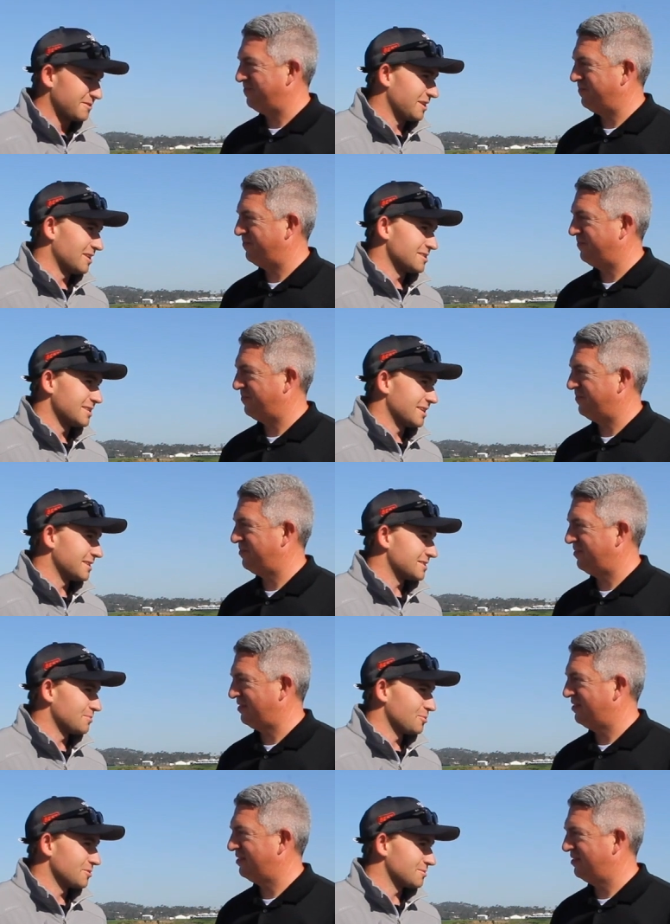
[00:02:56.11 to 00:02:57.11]
Speaker 1: fiance that
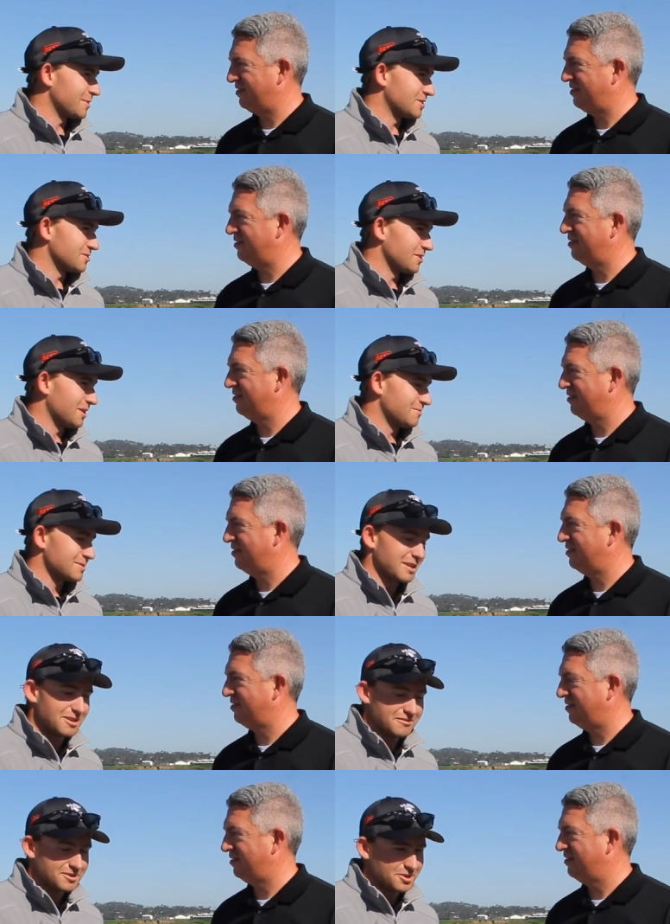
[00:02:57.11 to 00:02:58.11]
supports my dreams. I
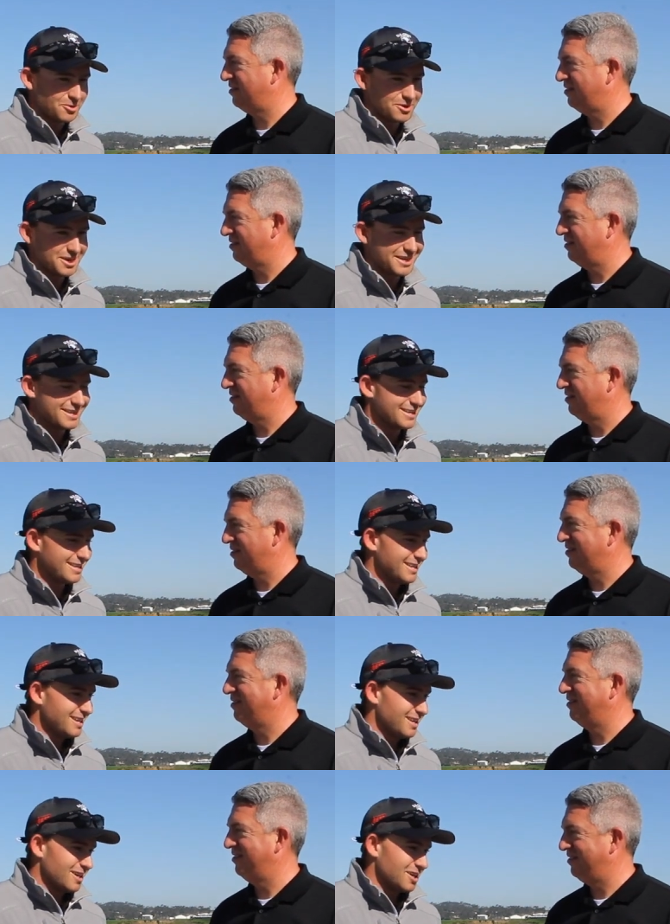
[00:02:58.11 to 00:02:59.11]
love you, Courtney.
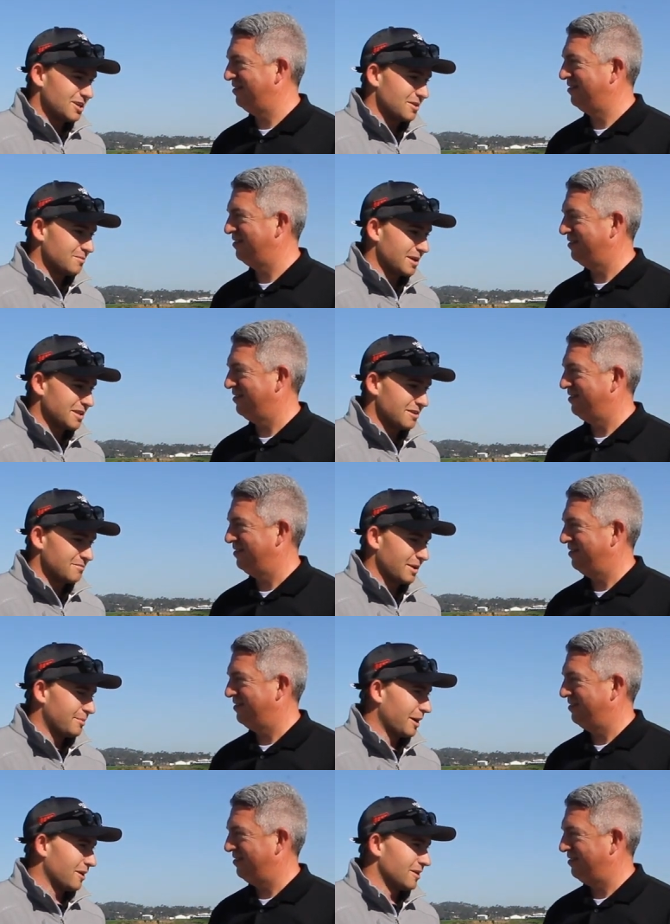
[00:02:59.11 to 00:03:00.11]
Um, I love my
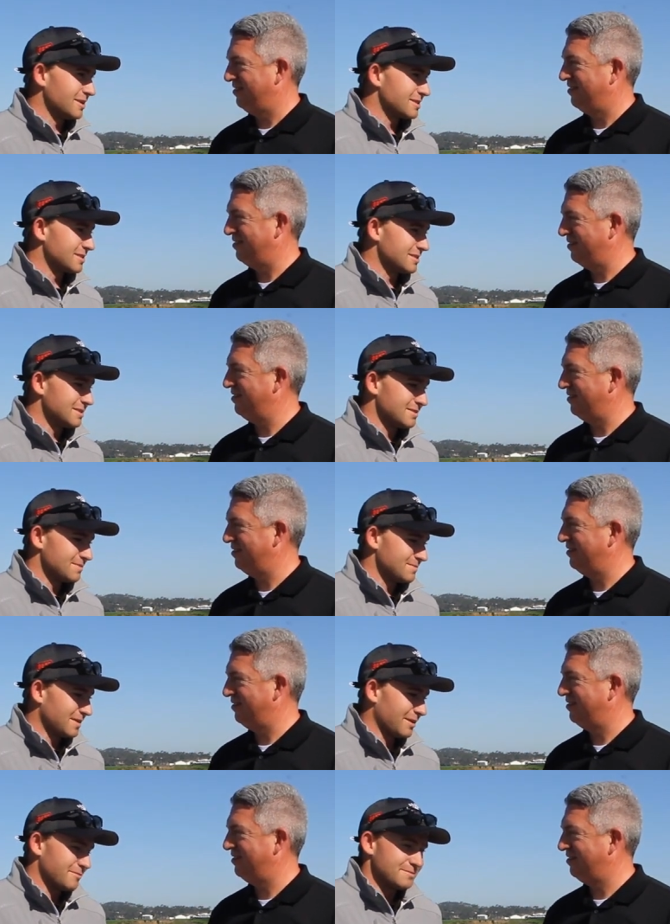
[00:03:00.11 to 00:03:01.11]
parents, and
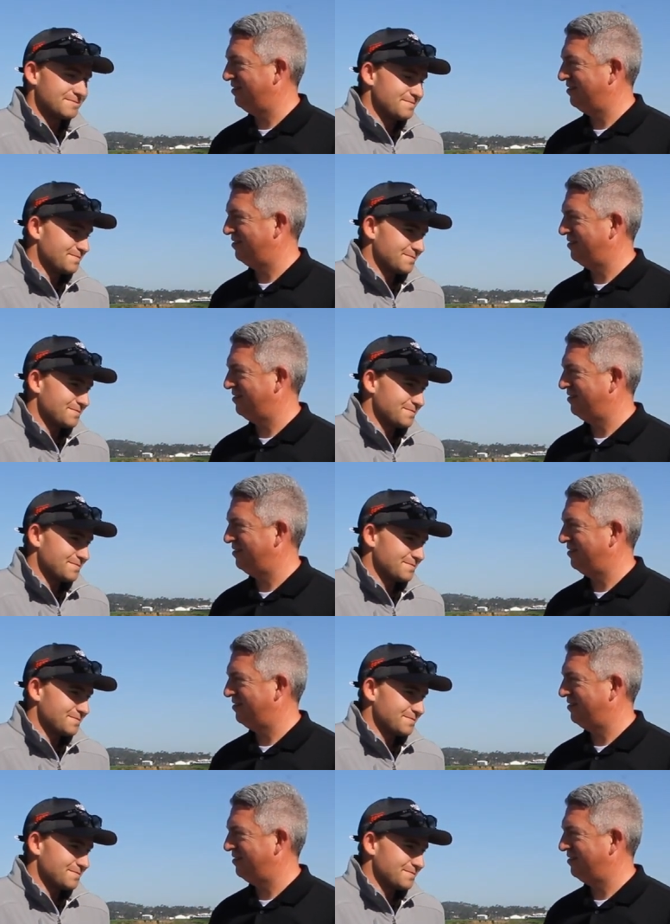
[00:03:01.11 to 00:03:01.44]
I'm